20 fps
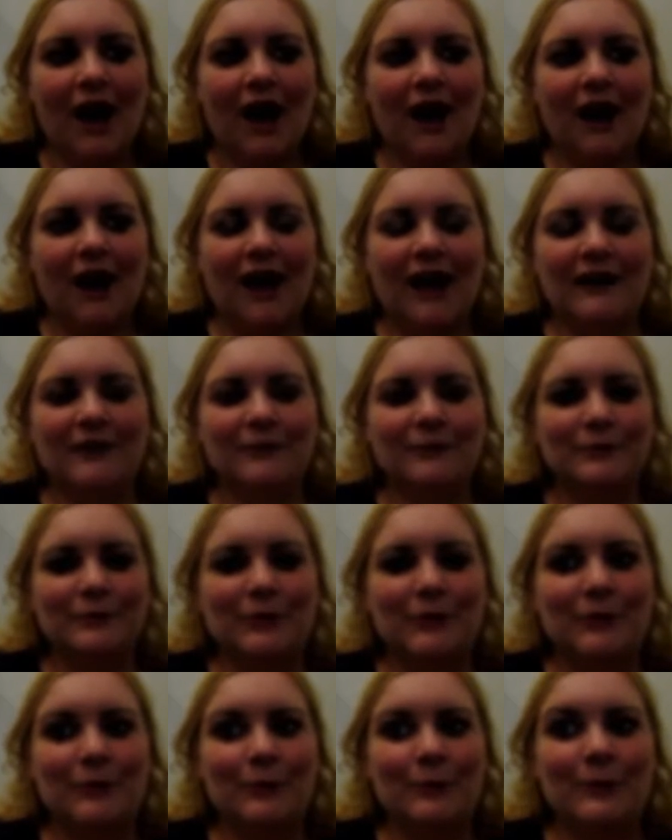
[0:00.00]
I don't
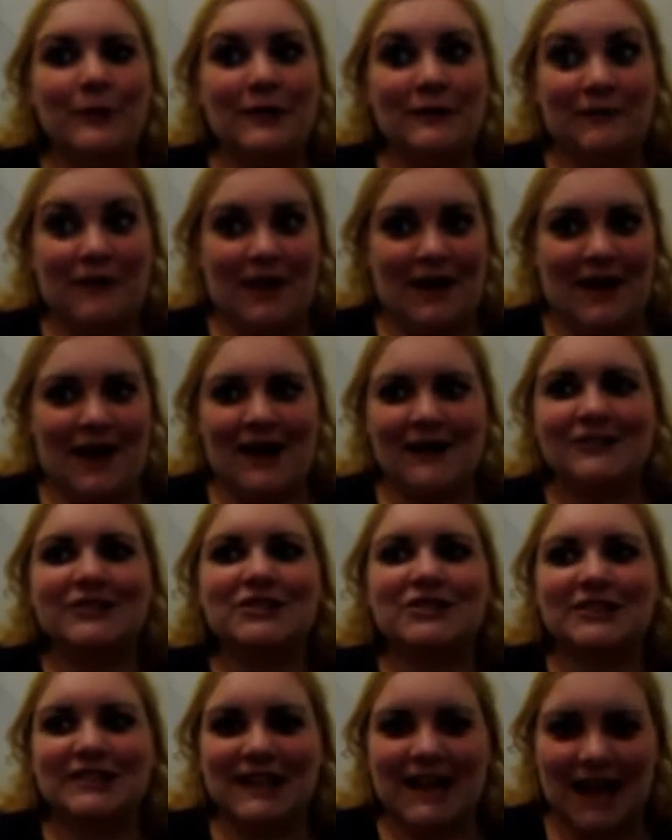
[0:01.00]
know if I
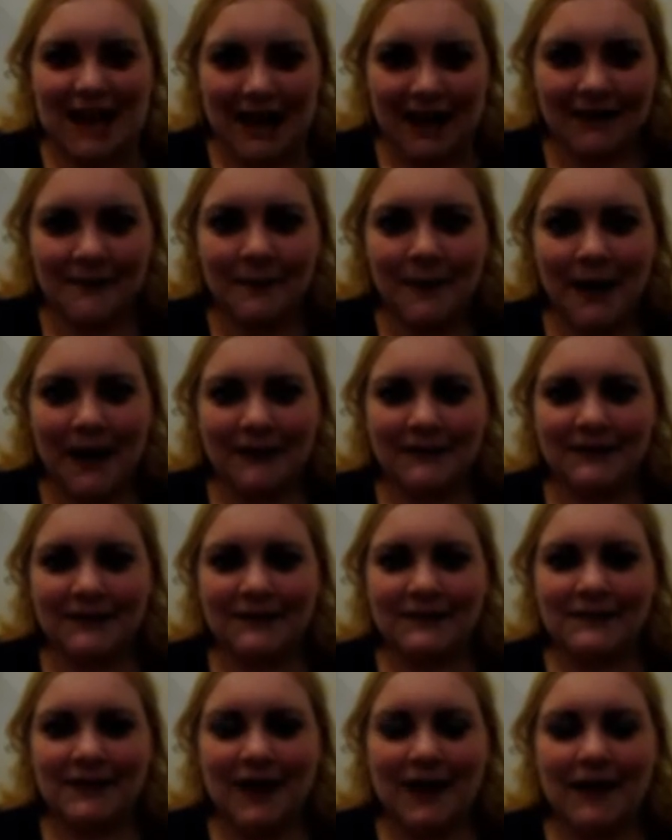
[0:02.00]
actually had a panic
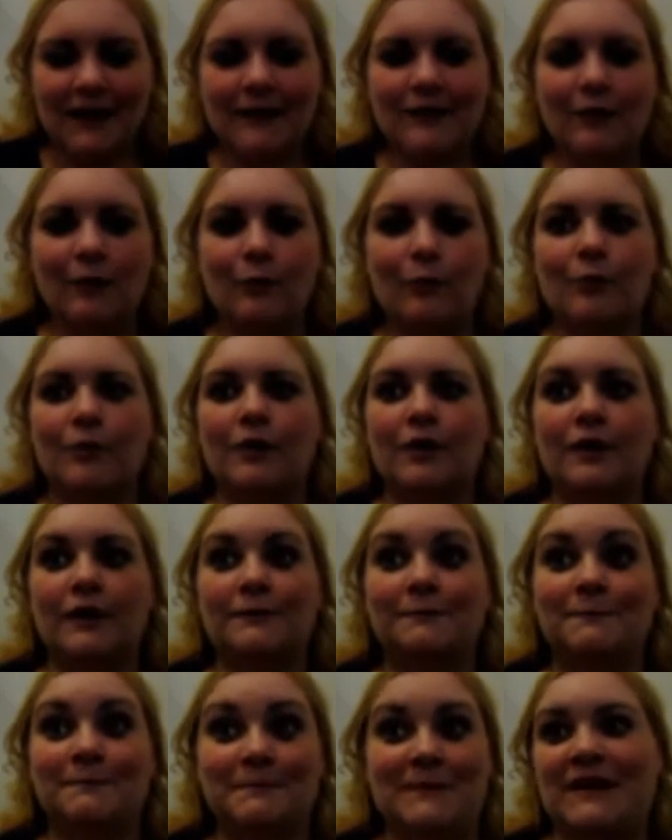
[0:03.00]
attack, or
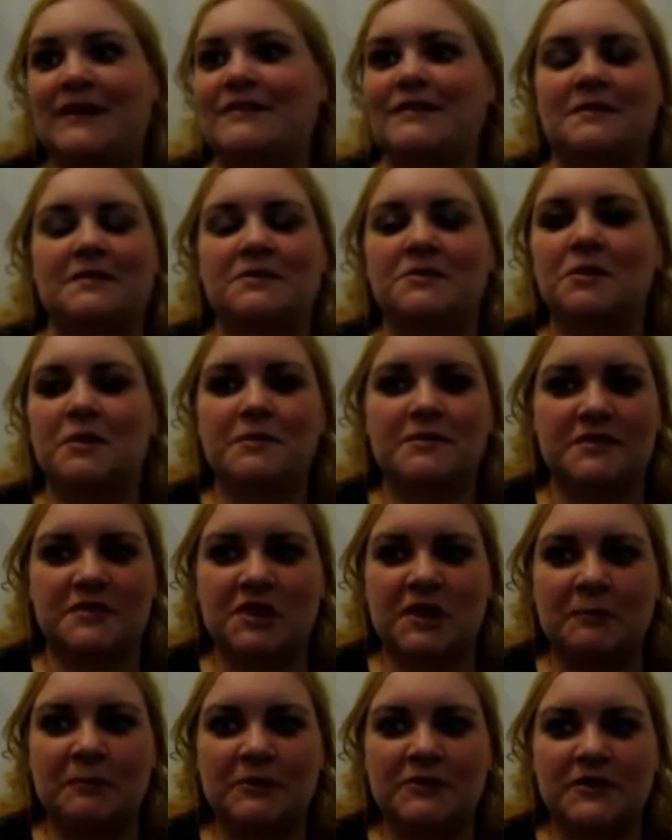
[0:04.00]
because I didn't know I was a
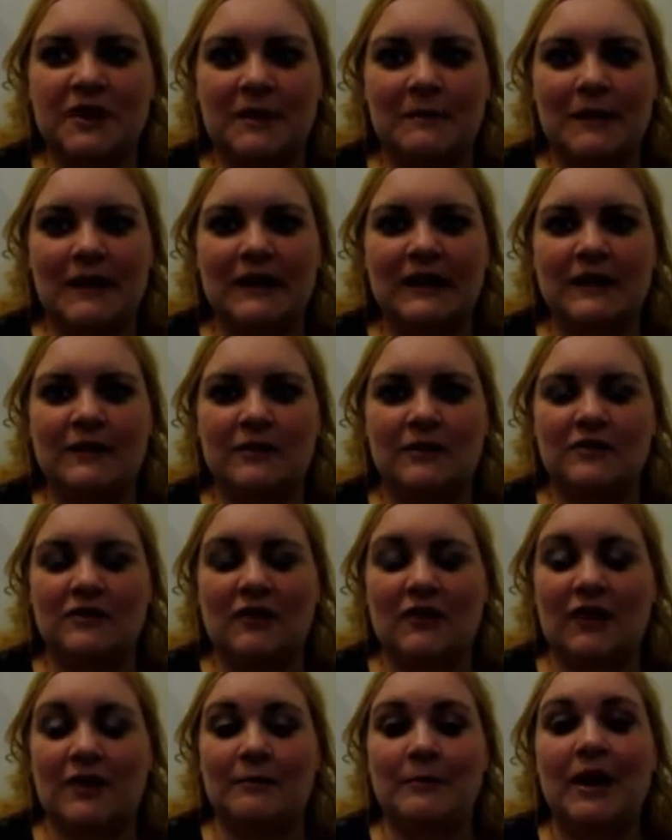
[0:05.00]
type 1 diabetic at the
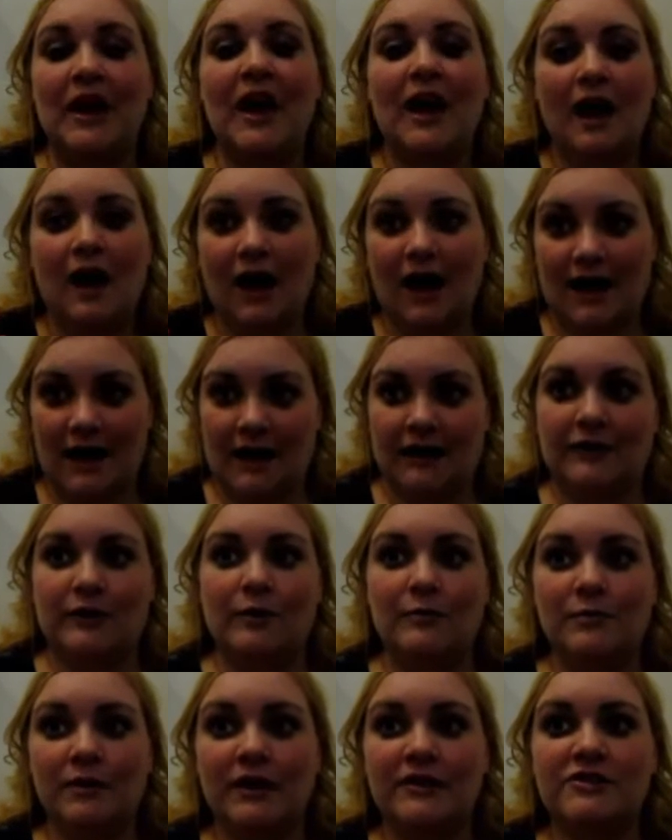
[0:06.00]
time, I had low
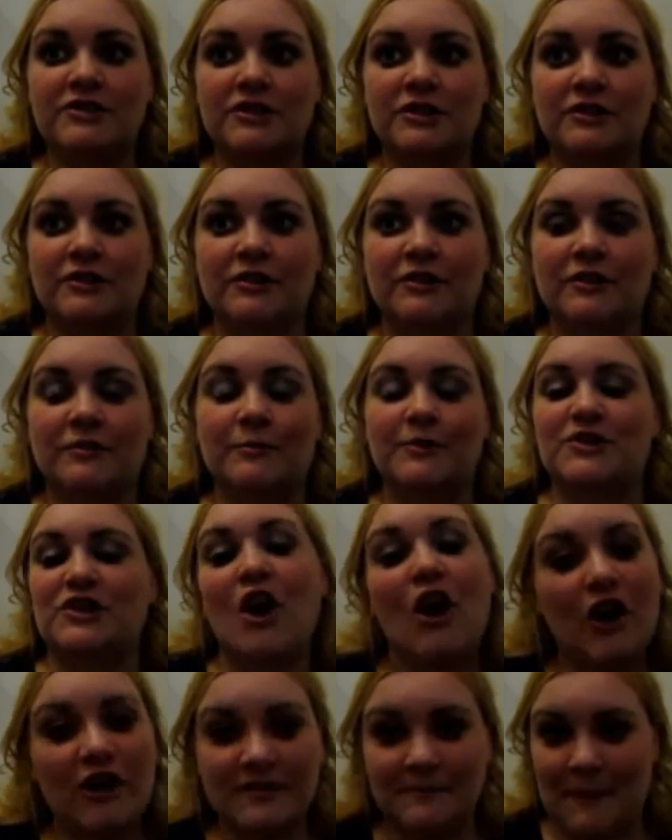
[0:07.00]
blood sugar, which
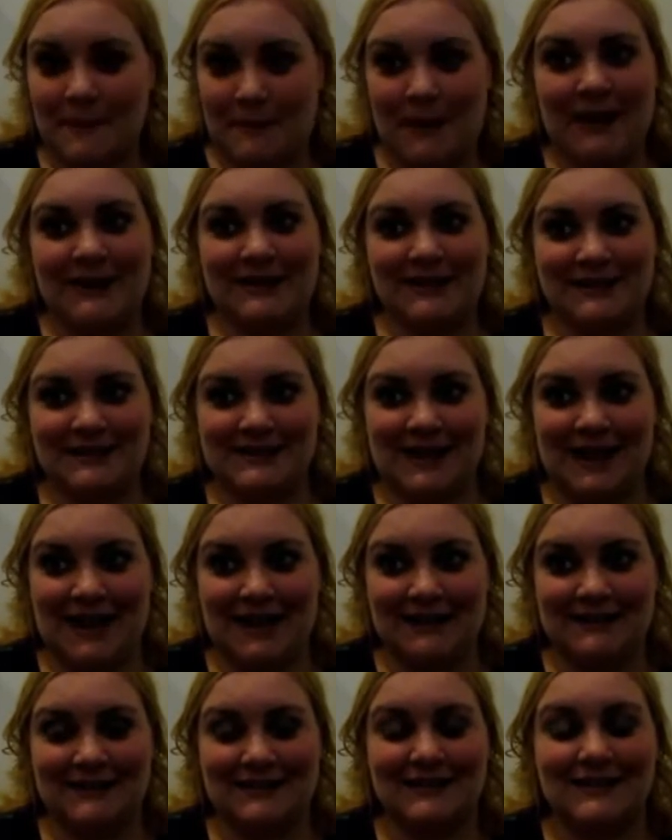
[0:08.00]
caused my panic
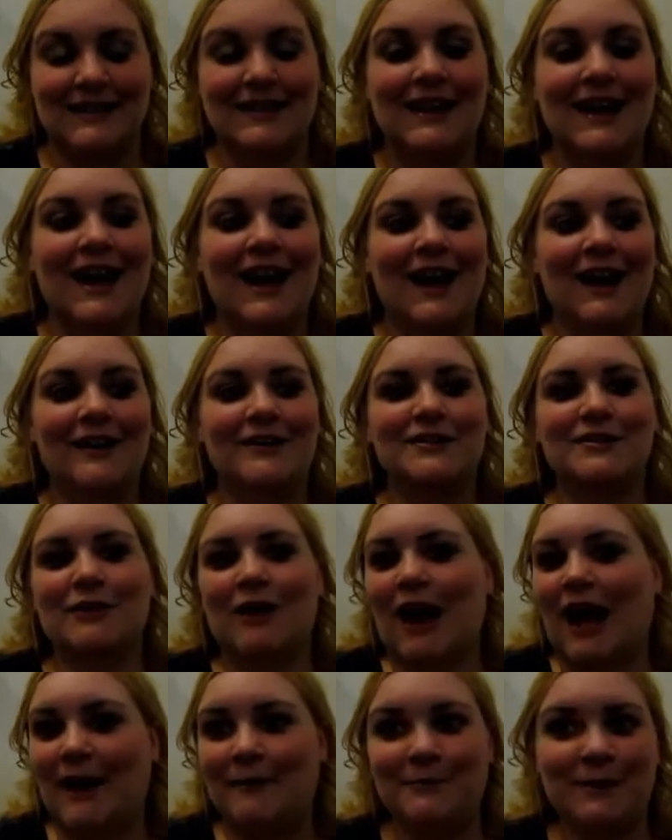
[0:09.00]
attacks. So
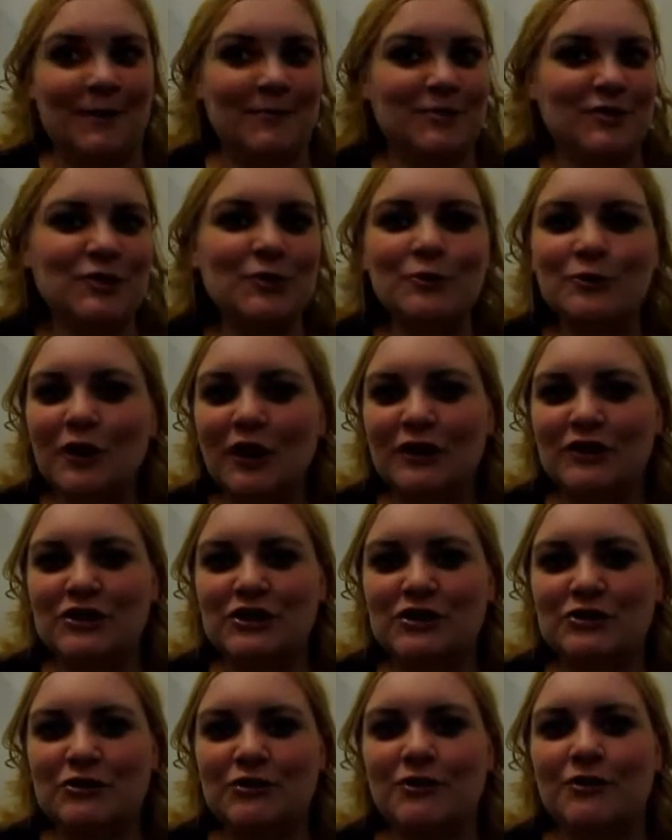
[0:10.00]
I'm still not
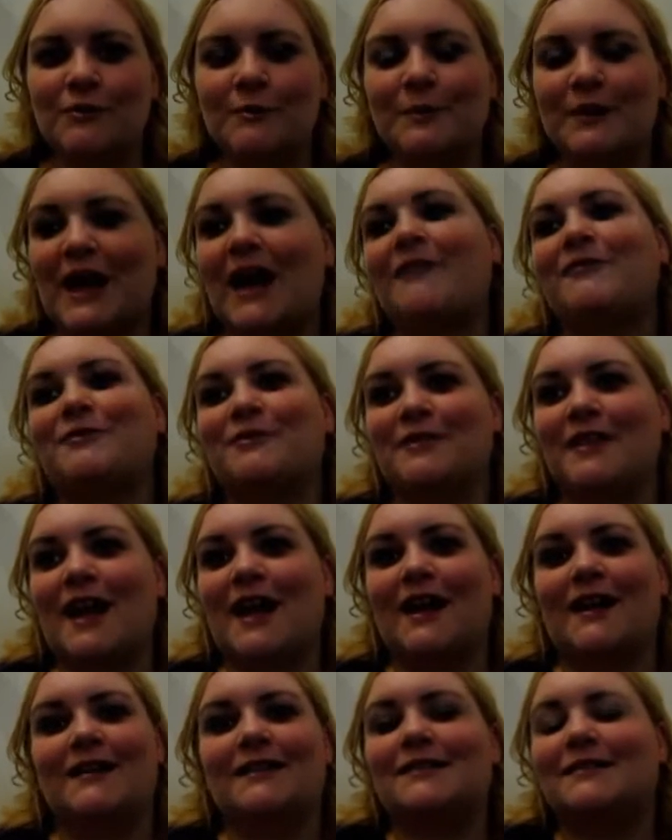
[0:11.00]
sure, but after
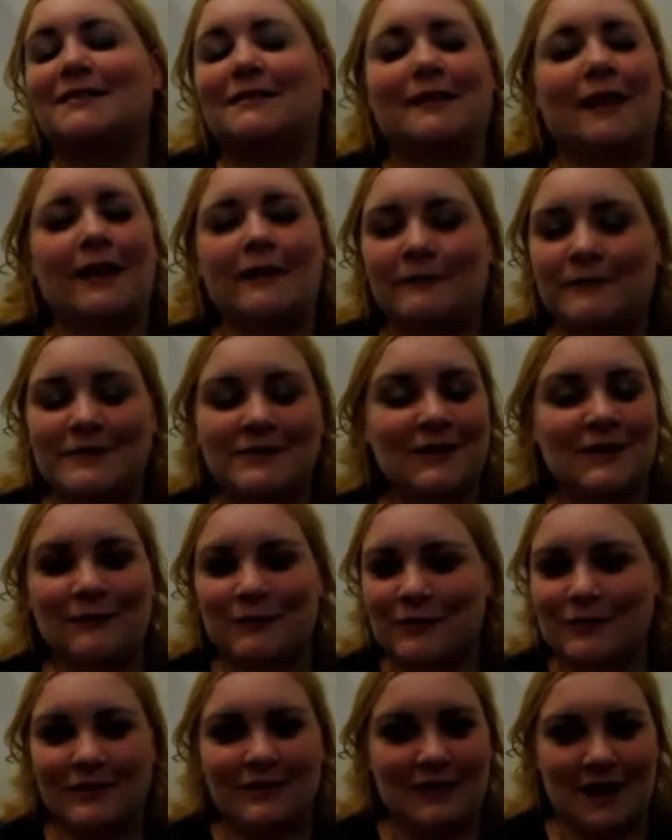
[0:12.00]
that, life was never
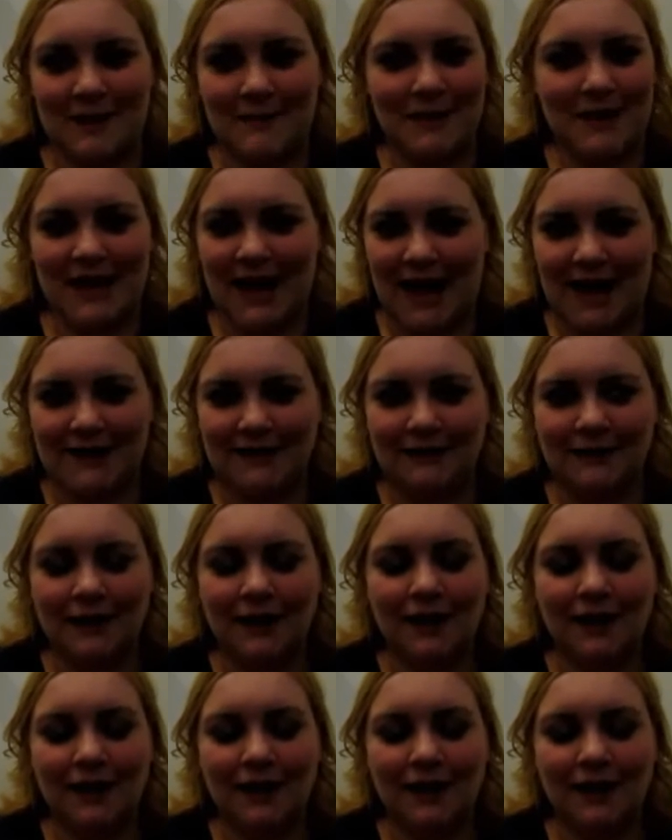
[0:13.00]
the same again.